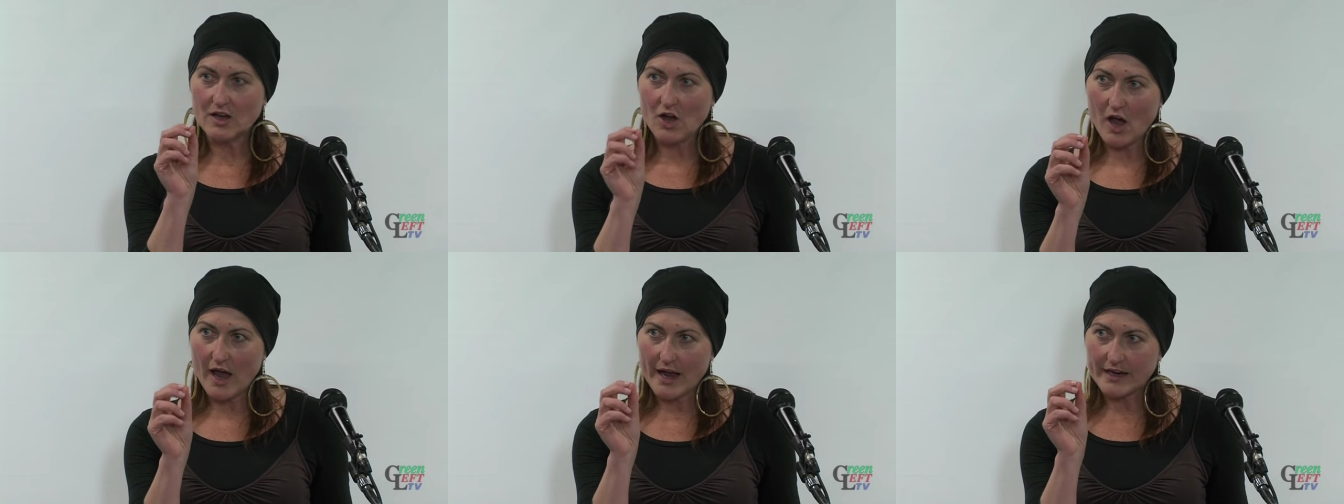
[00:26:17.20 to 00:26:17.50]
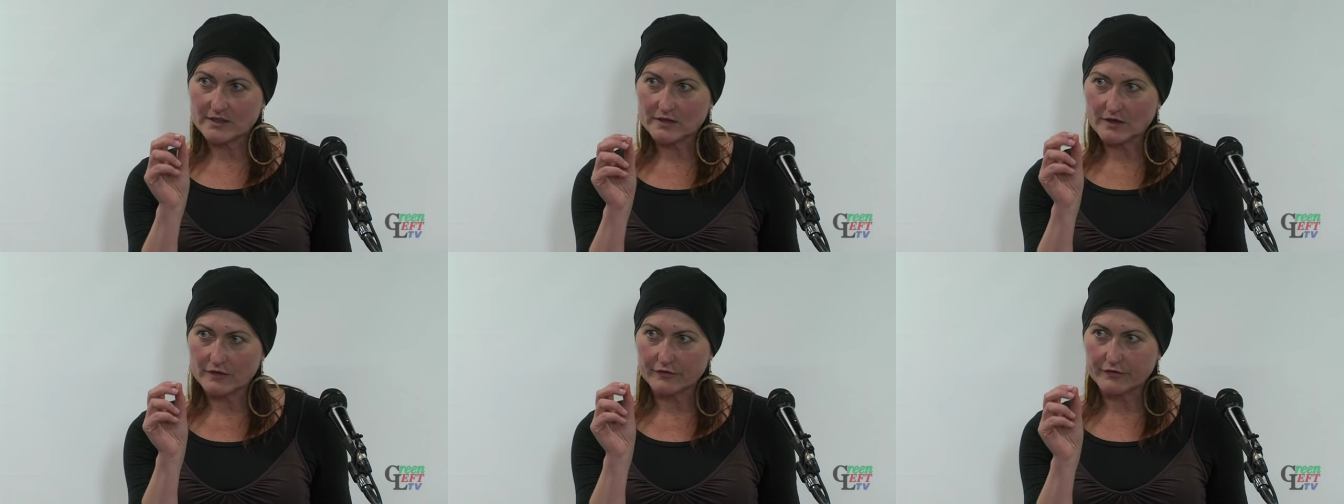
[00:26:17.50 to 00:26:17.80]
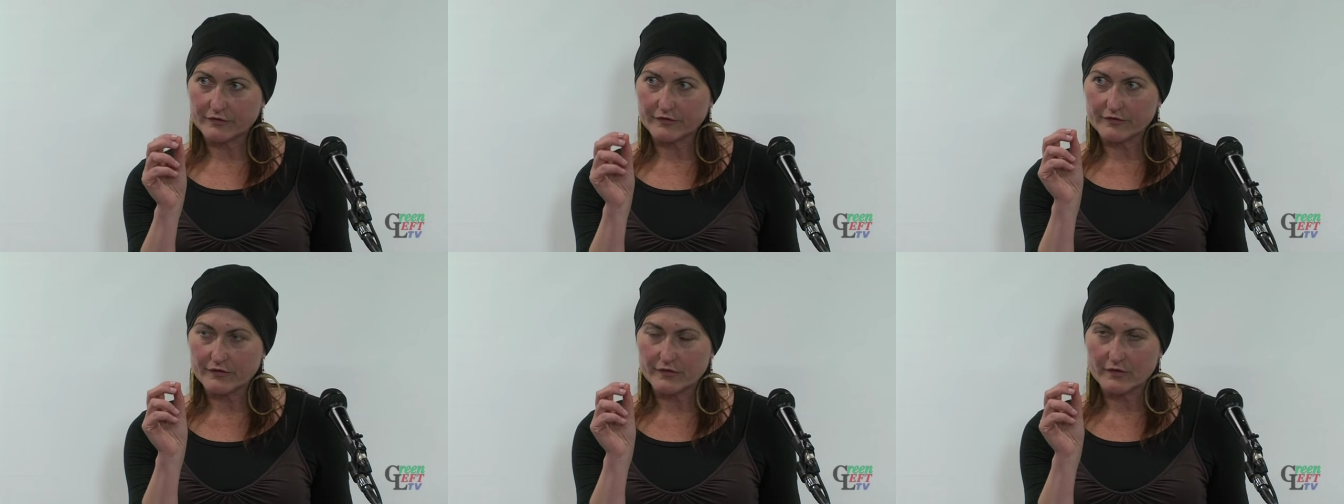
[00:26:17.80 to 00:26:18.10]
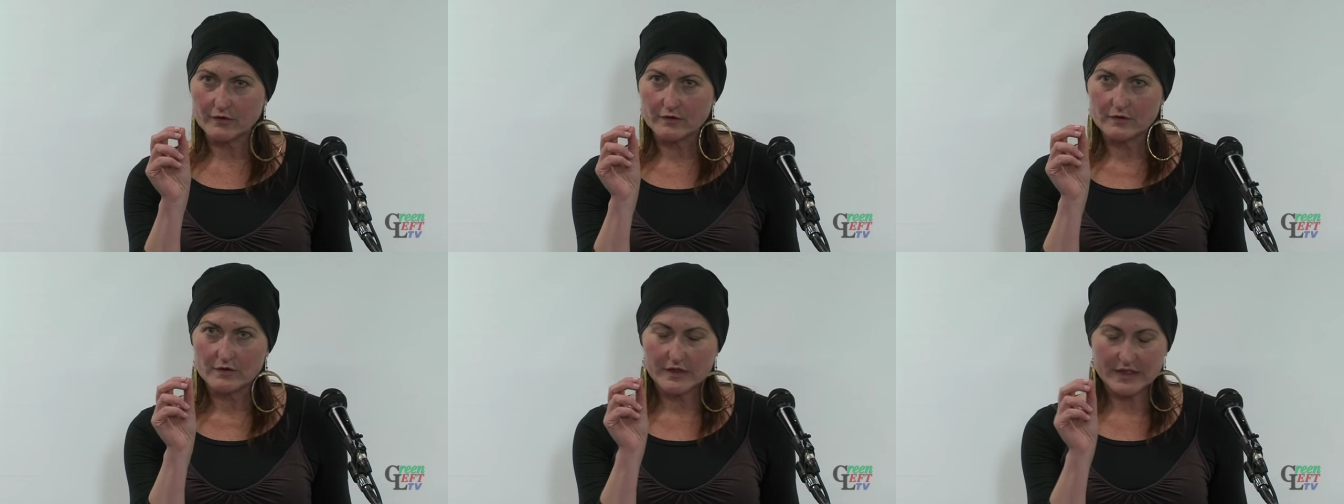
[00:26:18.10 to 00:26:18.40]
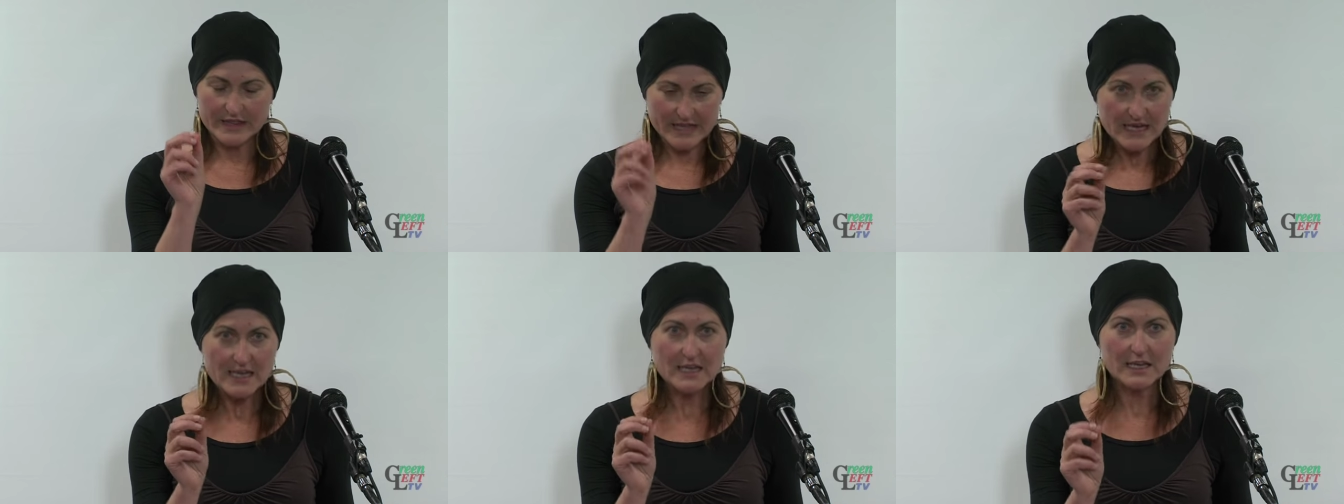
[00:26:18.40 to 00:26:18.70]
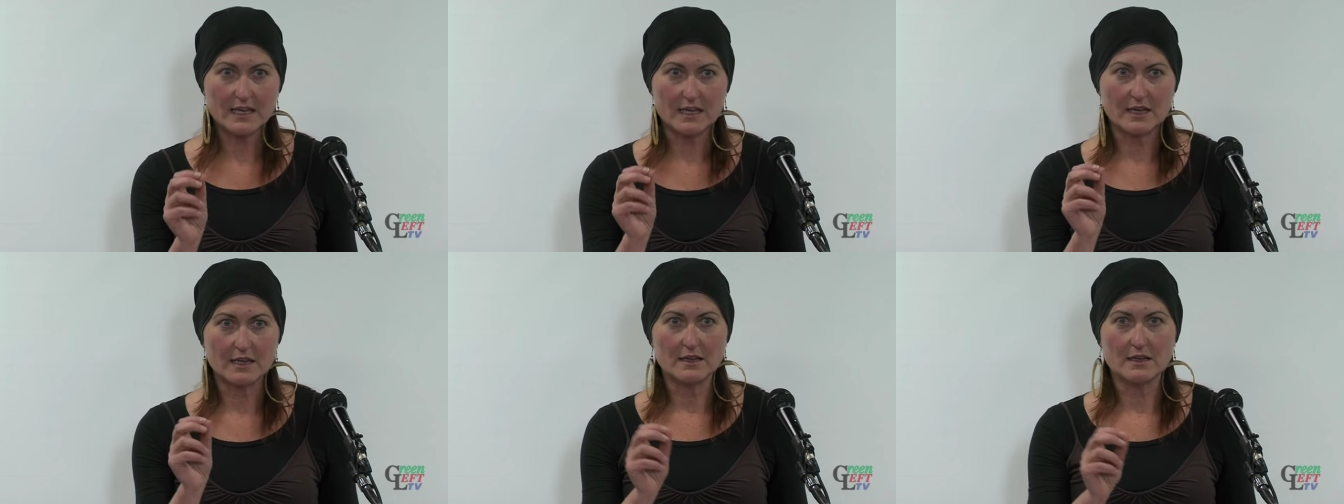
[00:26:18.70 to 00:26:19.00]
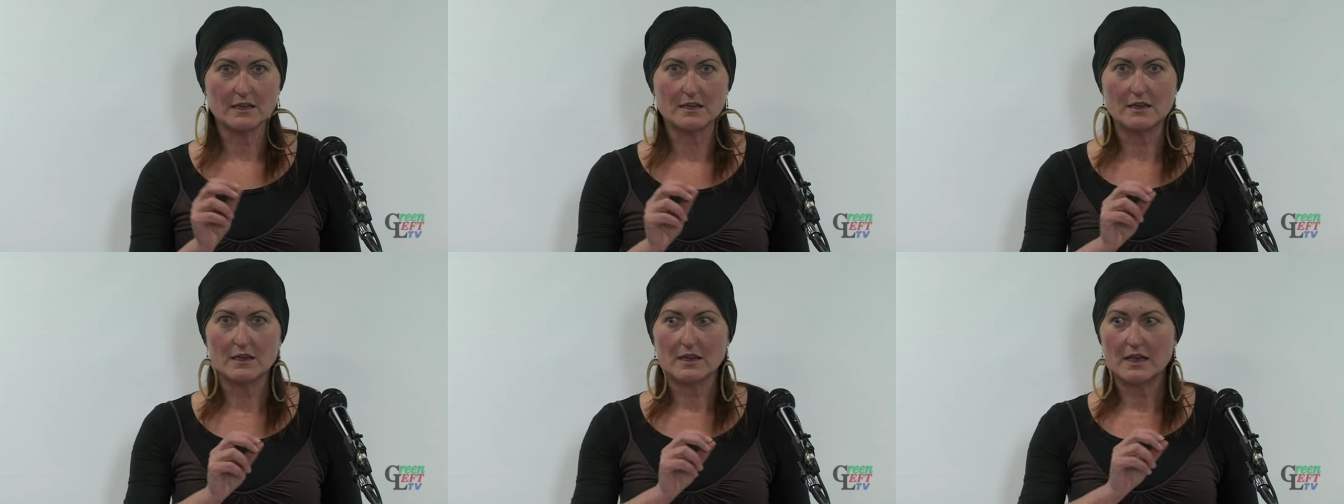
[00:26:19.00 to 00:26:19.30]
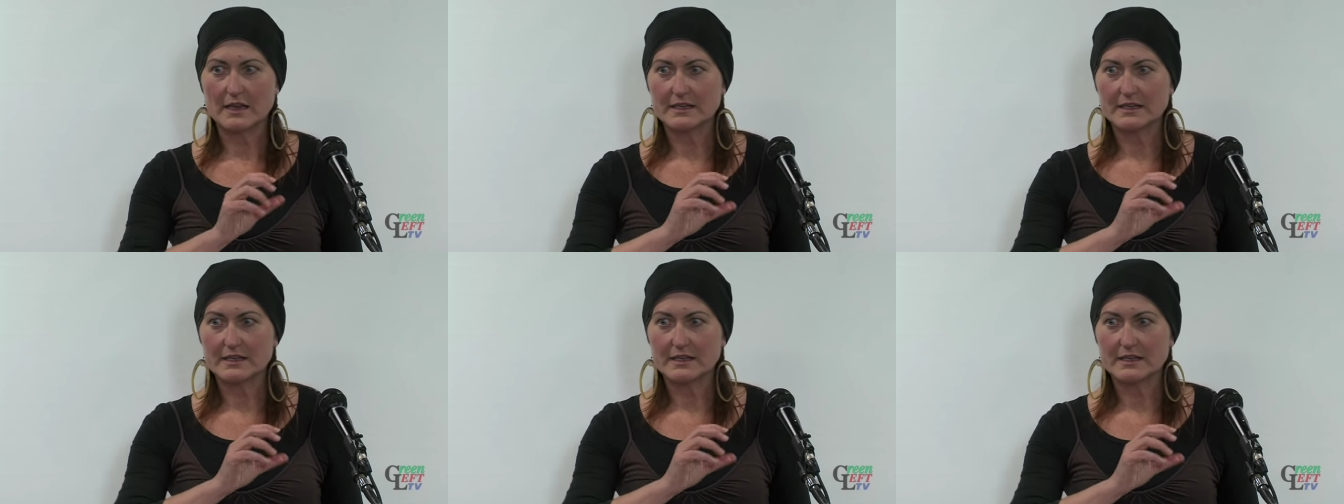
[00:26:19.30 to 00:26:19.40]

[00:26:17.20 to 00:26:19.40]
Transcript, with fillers: kind of thinking